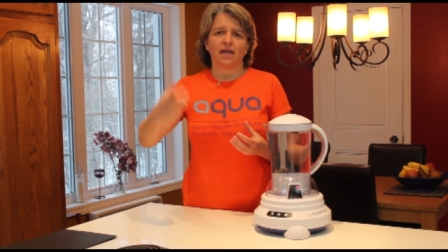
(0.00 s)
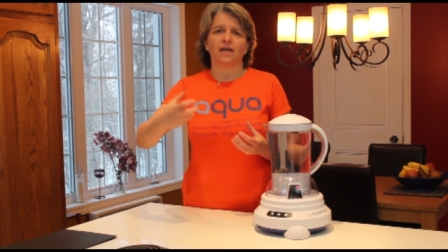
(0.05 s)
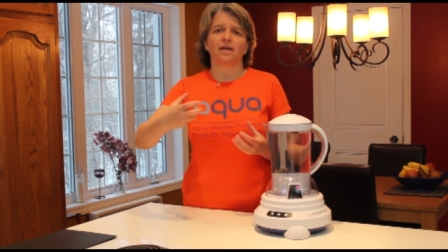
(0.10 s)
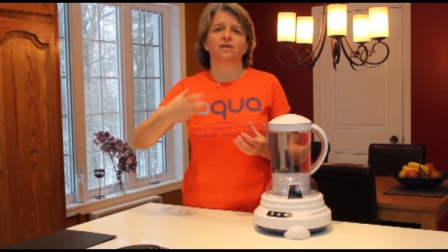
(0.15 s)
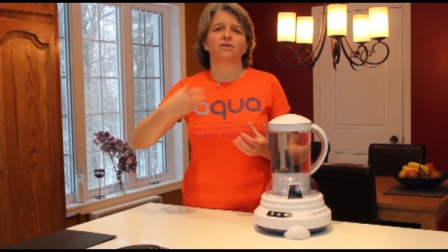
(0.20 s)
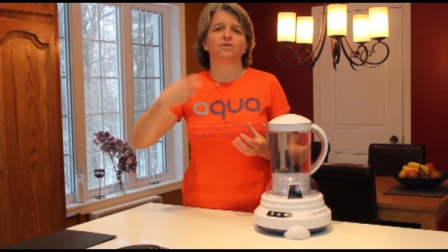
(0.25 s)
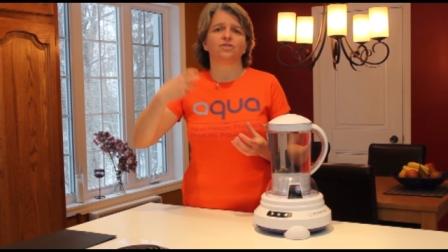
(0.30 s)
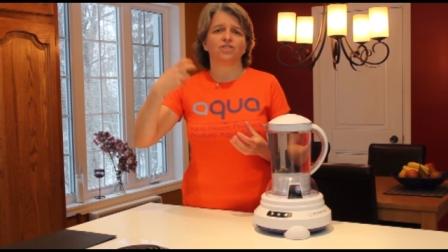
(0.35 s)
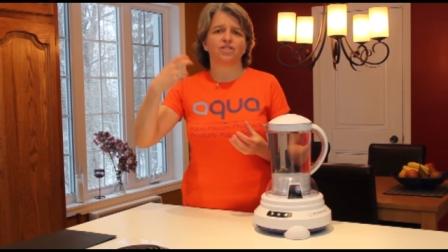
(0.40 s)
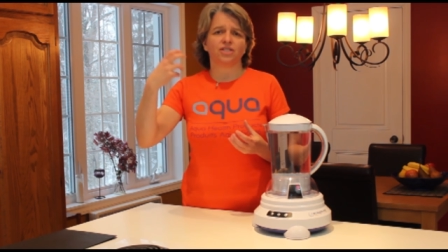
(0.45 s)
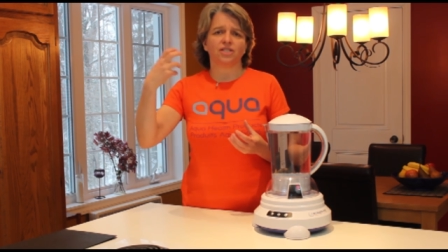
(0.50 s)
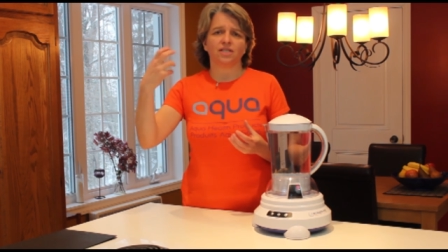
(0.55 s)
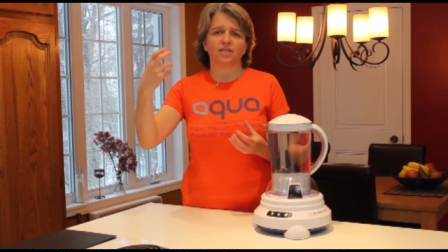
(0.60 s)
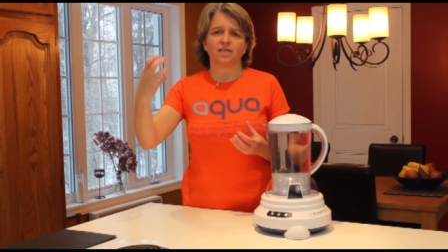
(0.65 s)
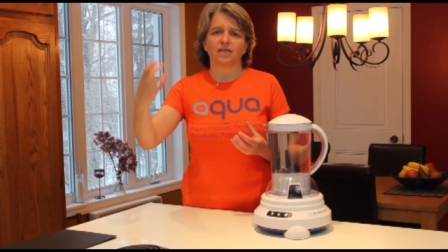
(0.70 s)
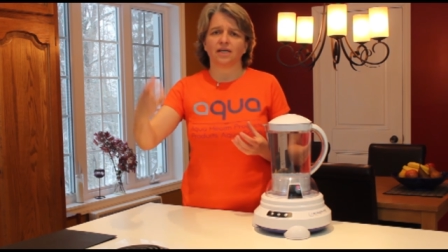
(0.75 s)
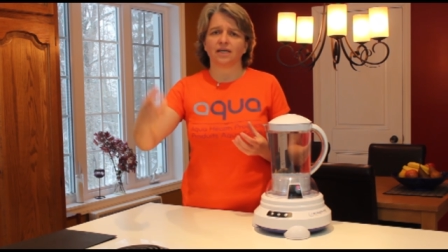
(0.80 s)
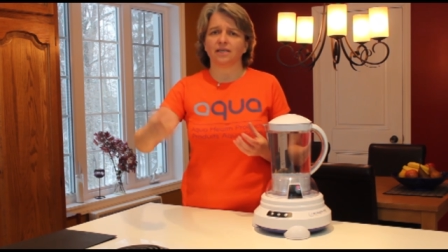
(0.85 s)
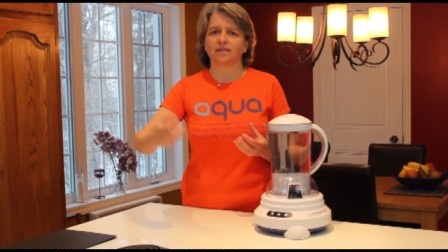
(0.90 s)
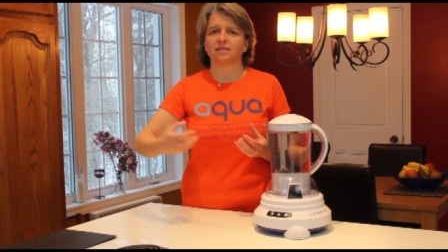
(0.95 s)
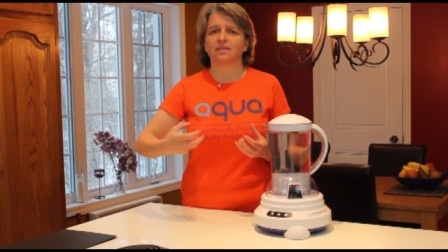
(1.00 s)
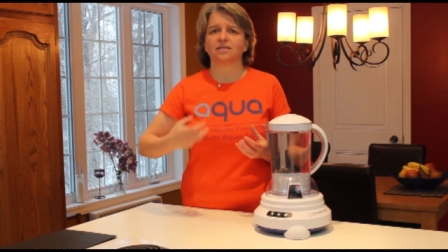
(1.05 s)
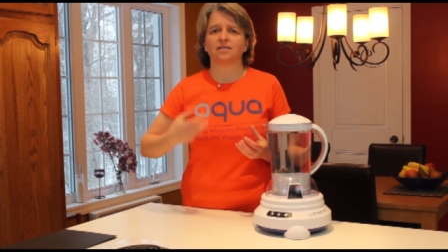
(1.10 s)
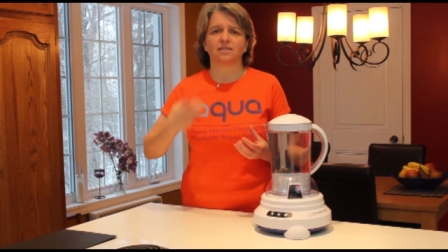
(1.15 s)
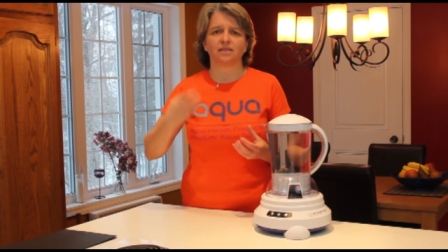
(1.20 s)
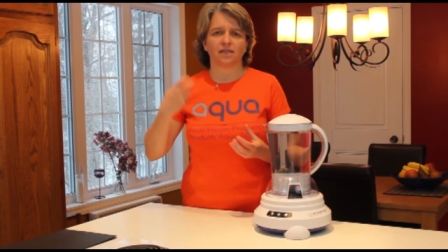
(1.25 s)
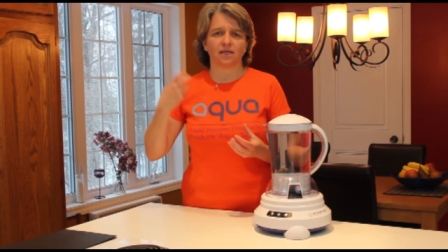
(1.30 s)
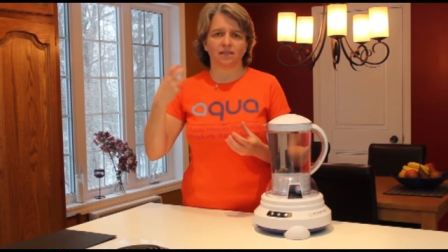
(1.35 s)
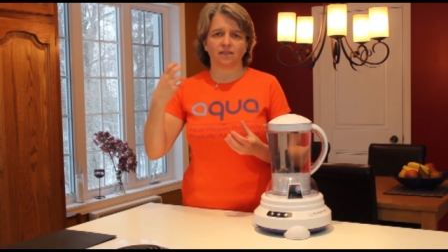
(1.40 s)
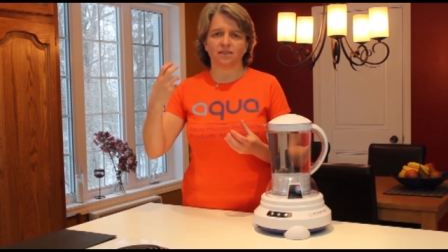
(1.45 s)
energy
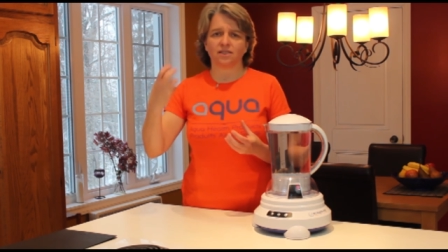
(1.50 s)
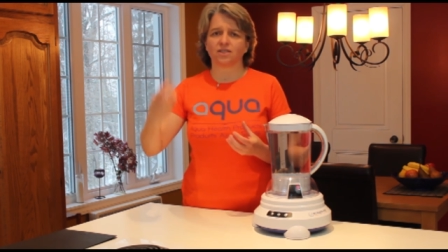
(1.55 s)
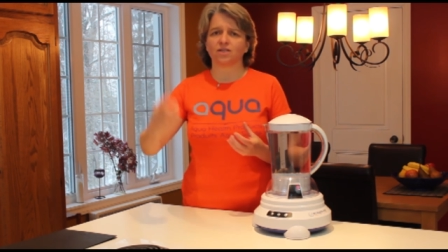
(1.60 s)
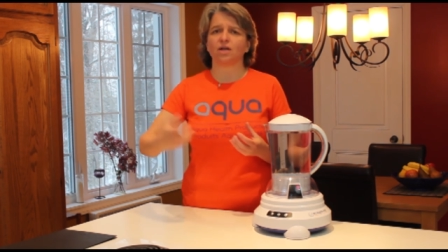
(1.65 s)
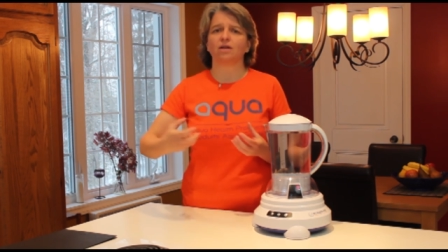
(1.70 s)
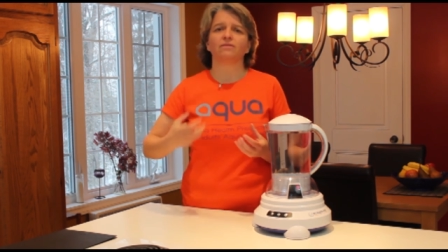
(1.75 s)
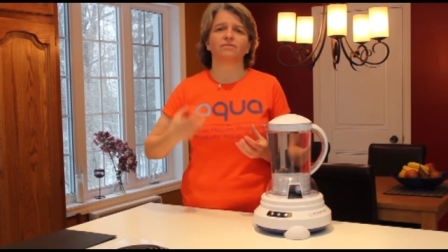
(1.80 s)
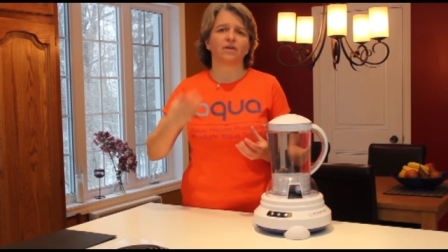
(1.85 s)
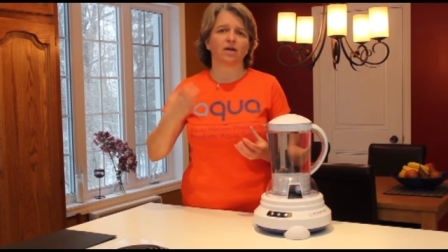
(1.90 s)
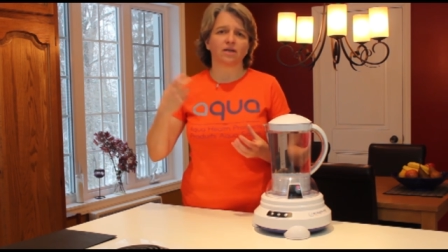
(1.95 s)
and uh, dissolved